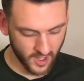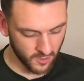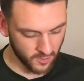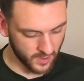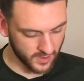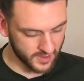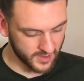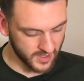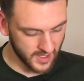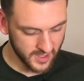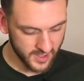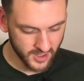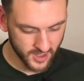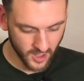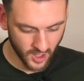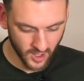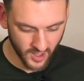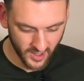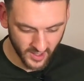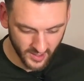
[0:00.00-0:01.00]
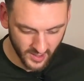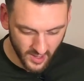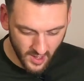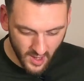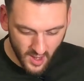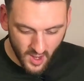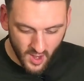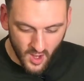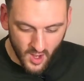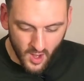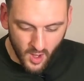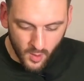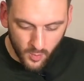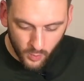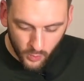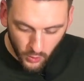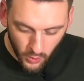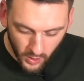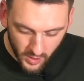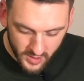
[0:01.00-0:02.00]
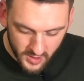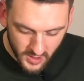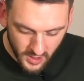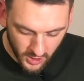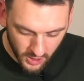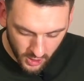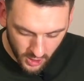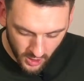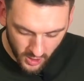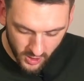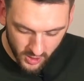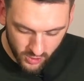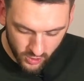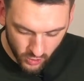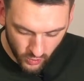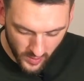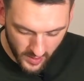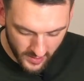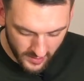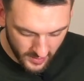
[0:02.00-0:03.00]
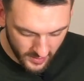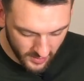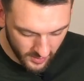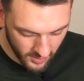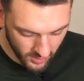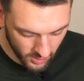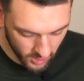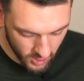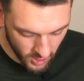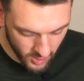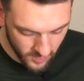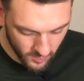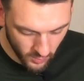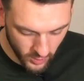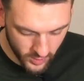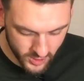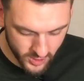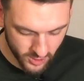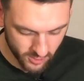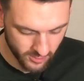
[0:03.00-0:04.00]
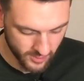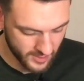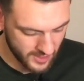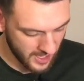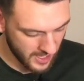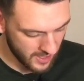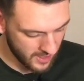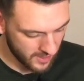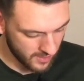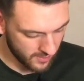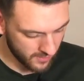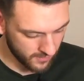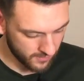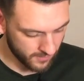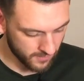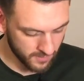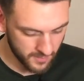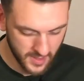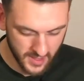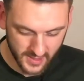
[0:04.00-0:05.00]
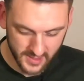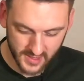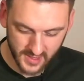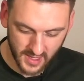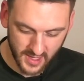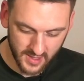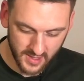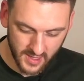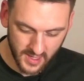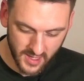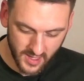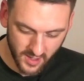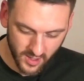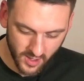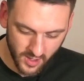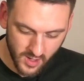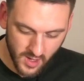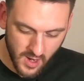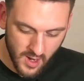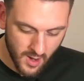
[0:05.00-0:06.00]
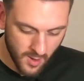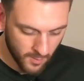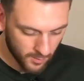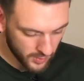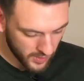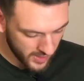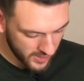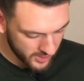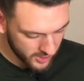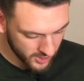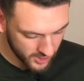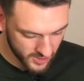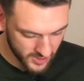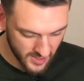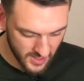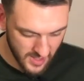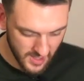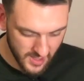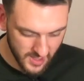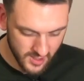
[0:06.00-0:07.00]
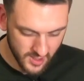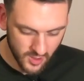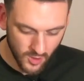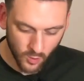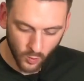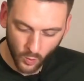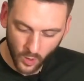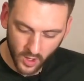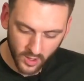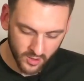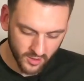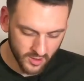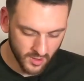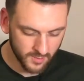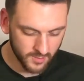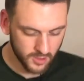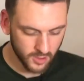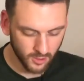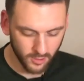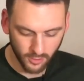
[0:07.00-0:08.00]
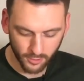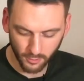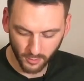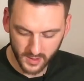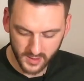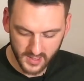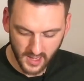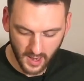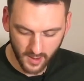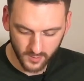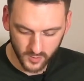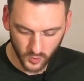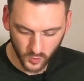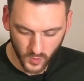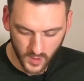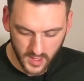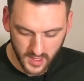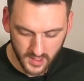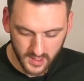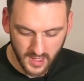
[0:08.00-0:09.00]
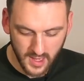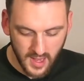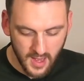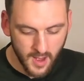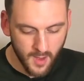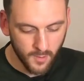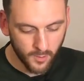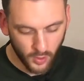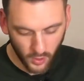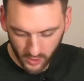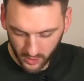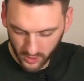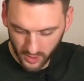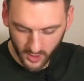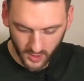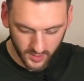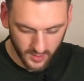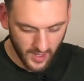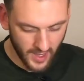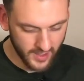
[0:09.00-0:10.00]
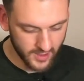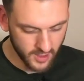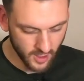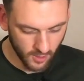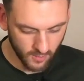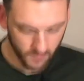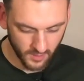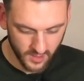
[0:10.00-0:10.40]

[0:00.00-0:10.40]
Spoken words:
with seed starting. Put a good draining, good moisture retentive mix in here. Plant your seeds, water them 2 to 3 times a week. Put good lights over